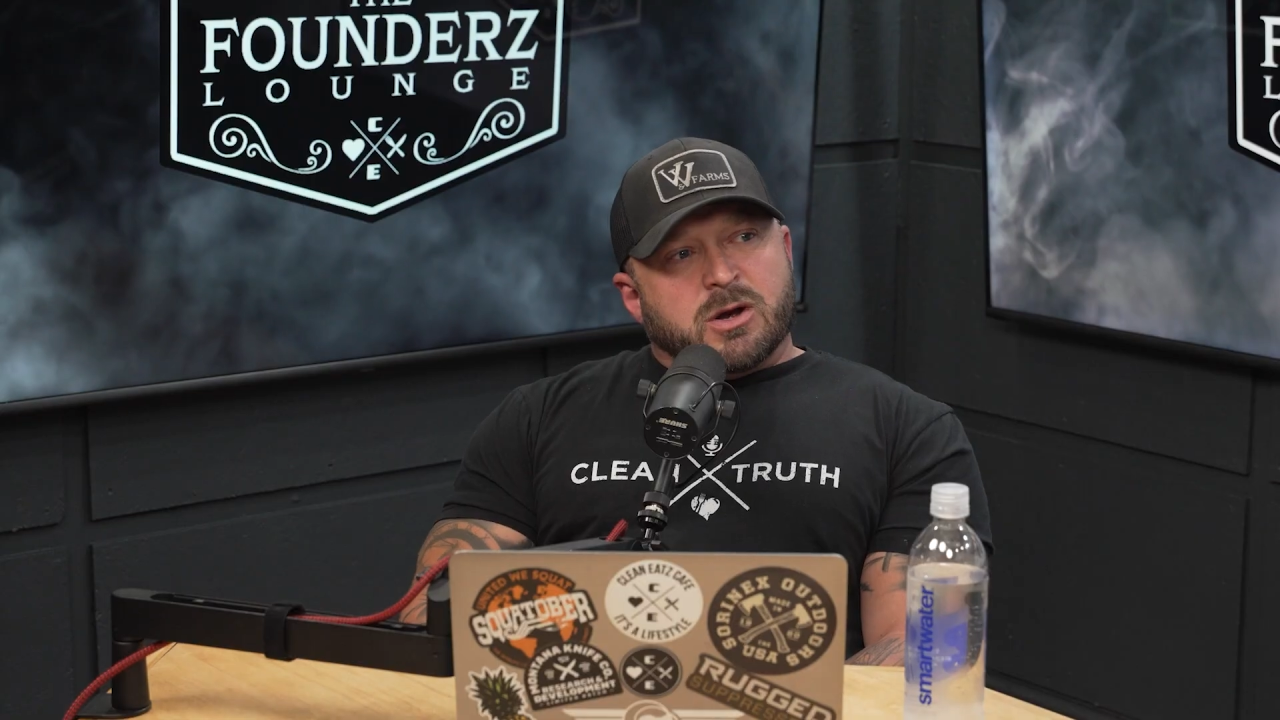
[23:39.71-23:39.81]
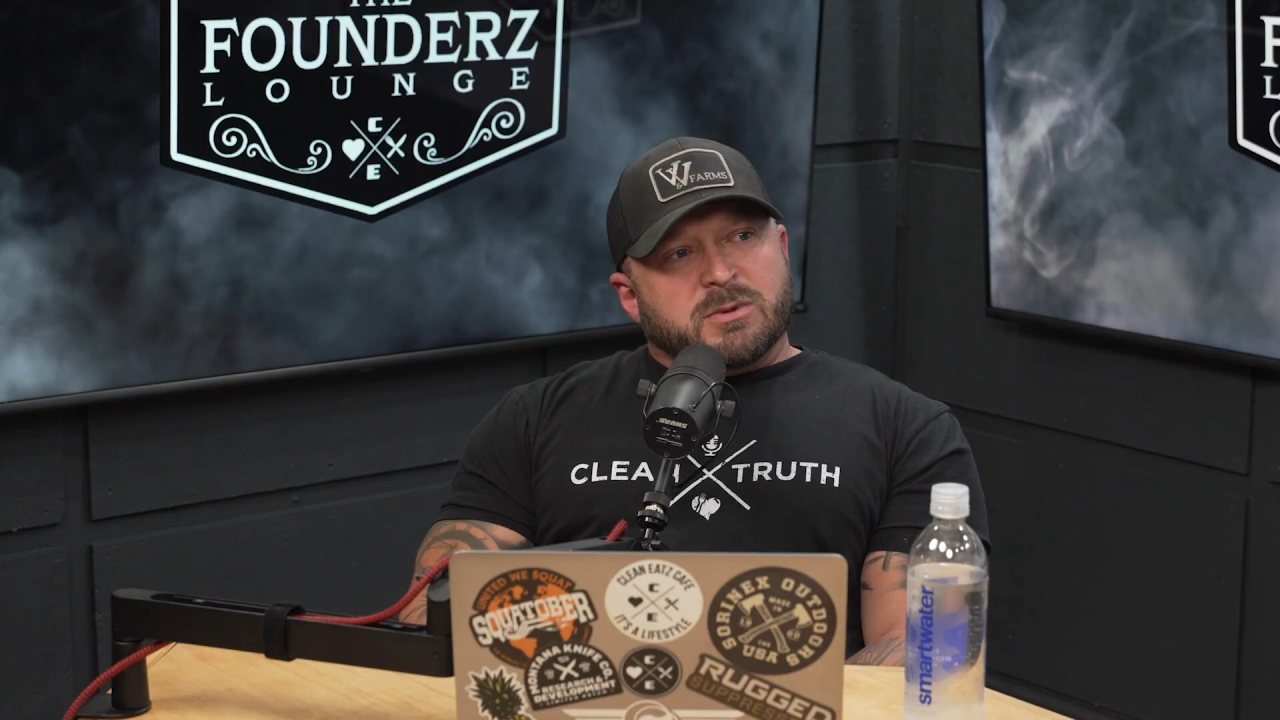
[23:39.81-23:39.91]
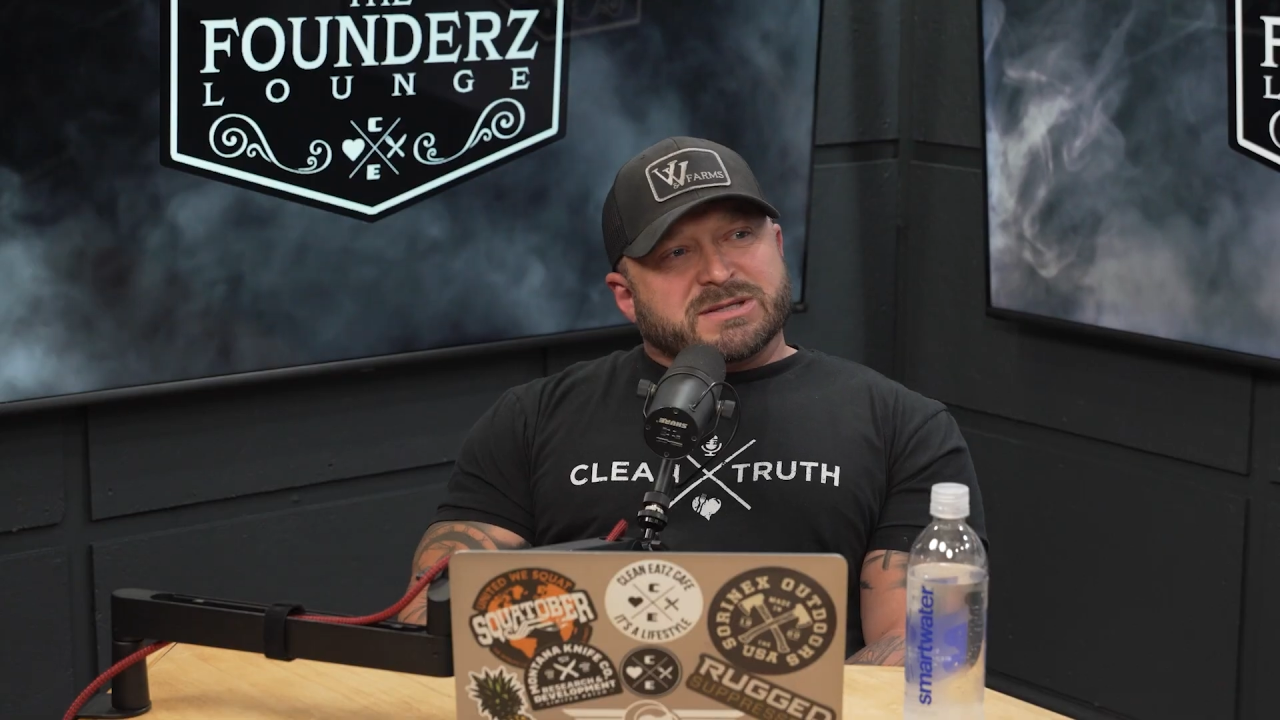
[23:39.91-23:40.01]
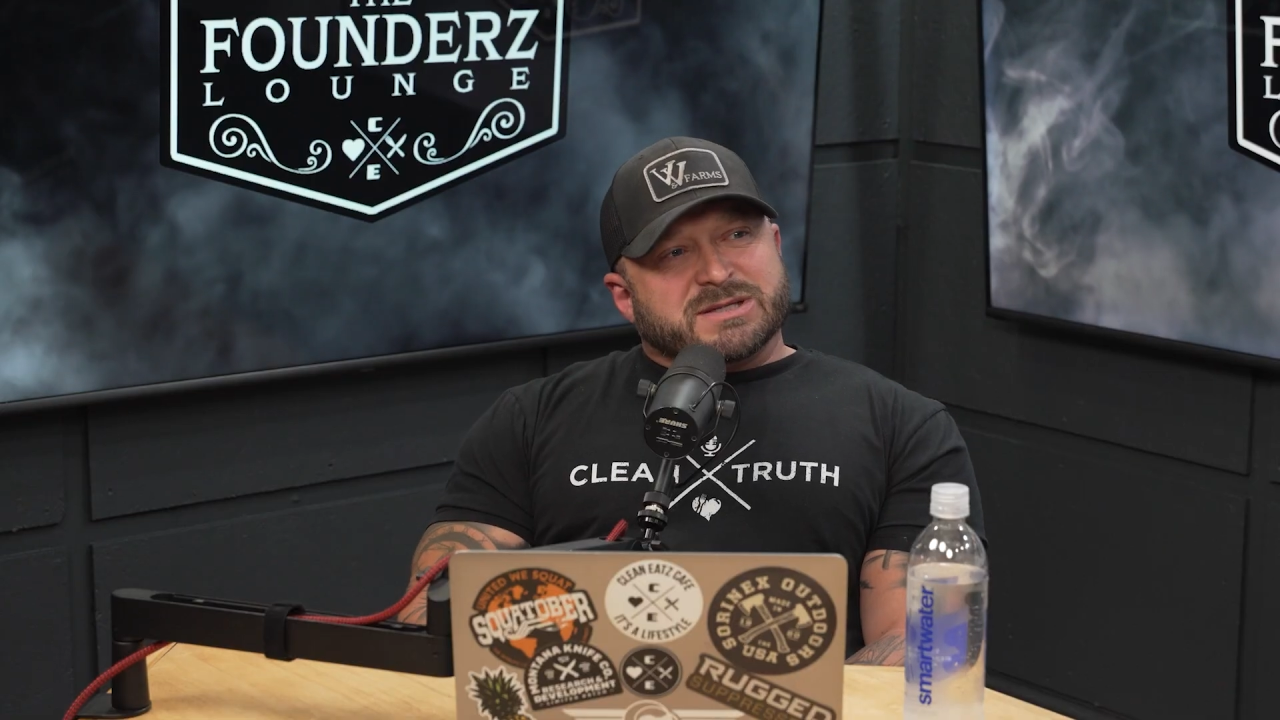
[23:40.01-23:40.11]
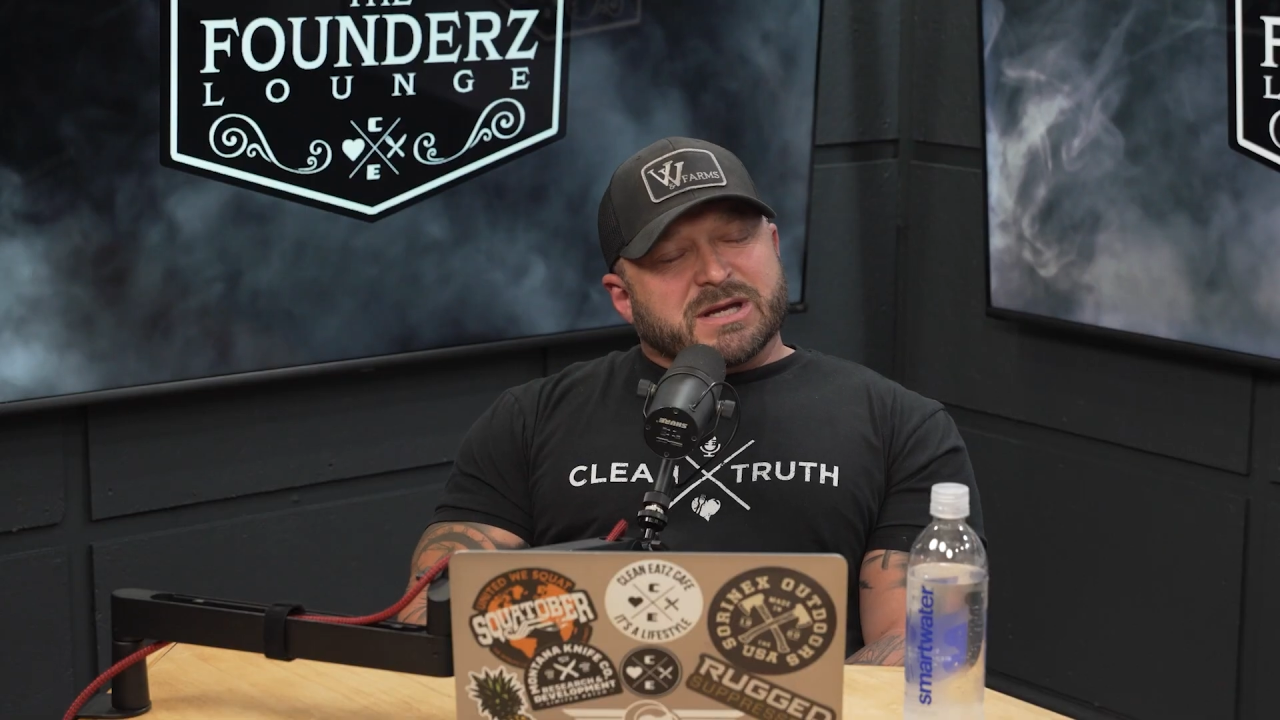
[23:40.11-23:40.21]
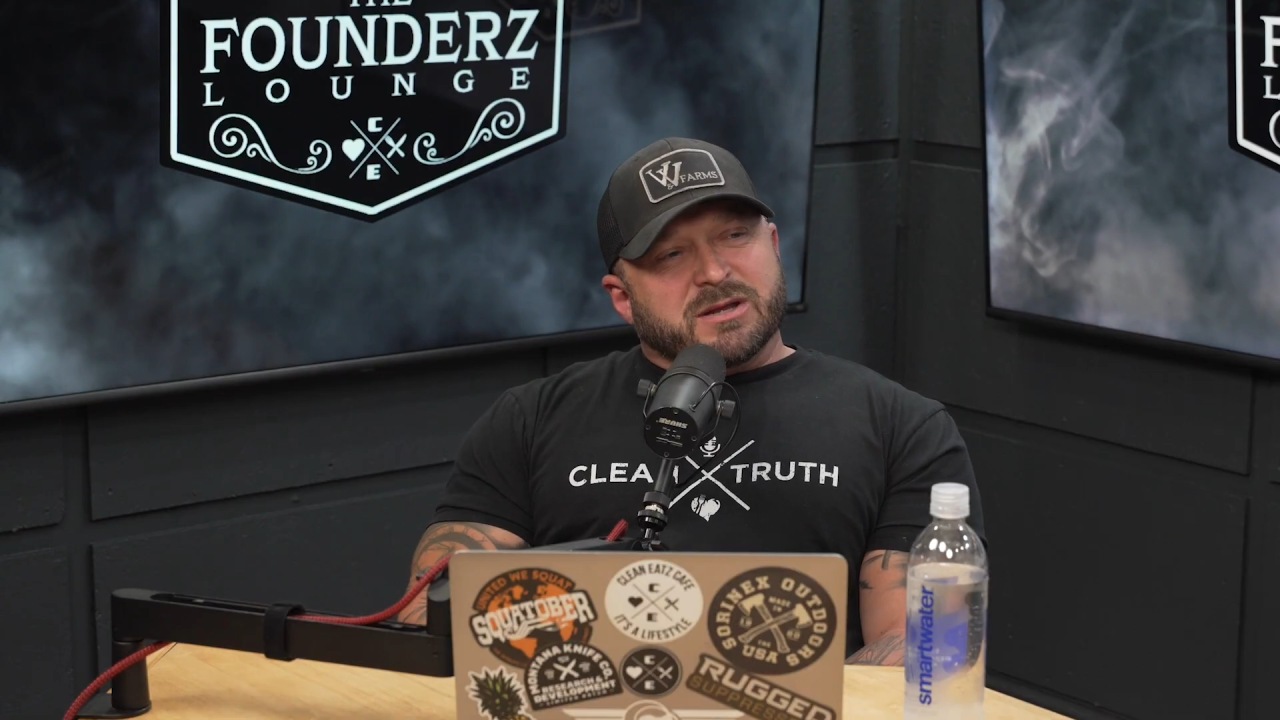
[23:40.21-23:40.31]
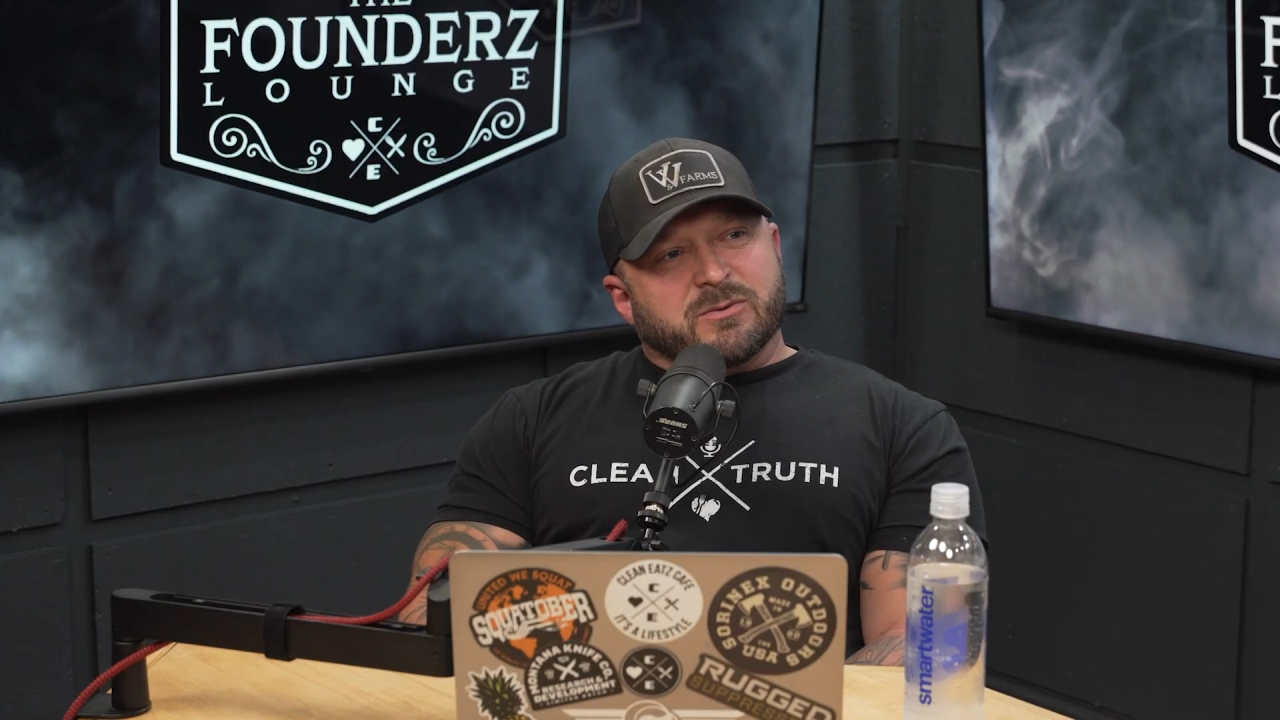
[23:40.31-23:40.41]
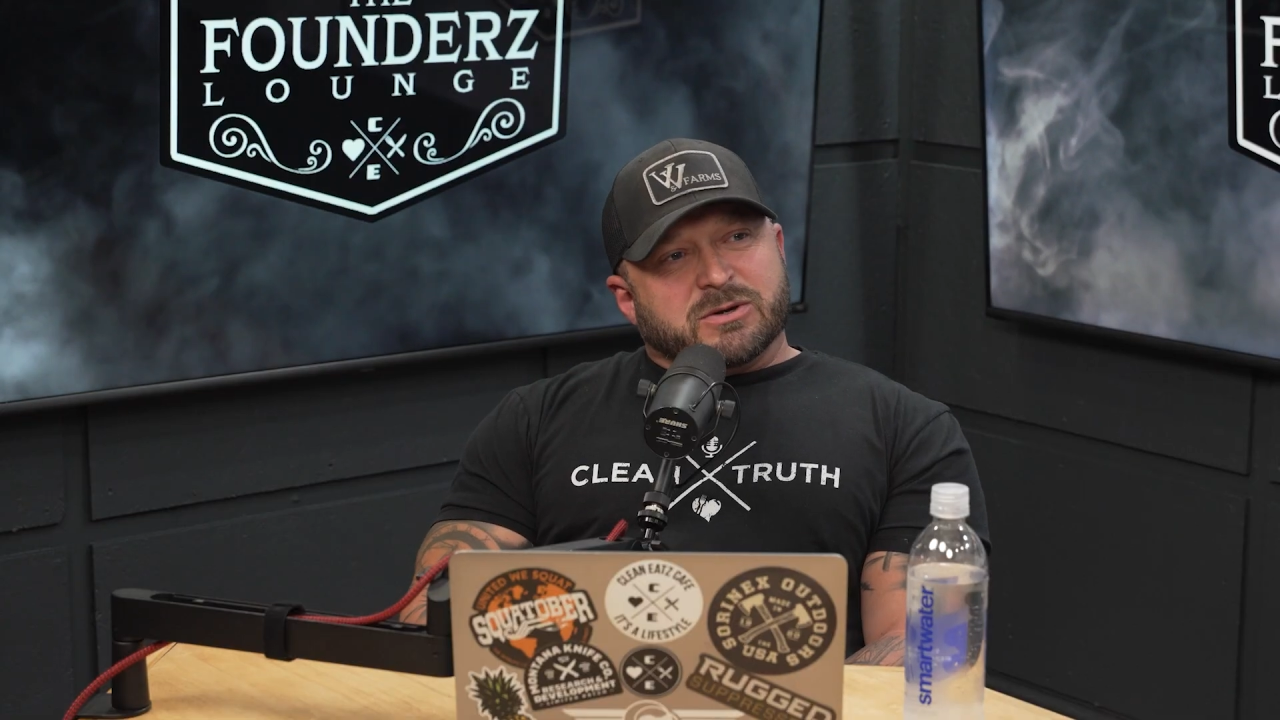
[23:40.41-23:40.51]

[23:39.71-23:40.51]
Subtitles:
I'm not saying that we